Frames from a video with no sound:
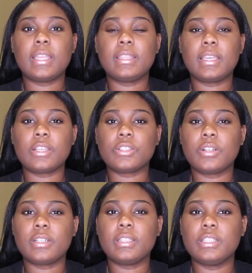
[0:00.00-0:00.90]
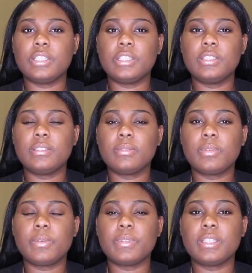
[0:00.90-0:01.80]
I think I started in,
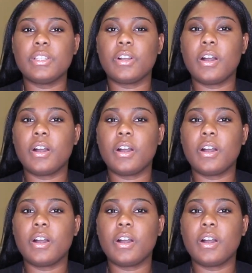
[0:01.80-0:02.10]
it was either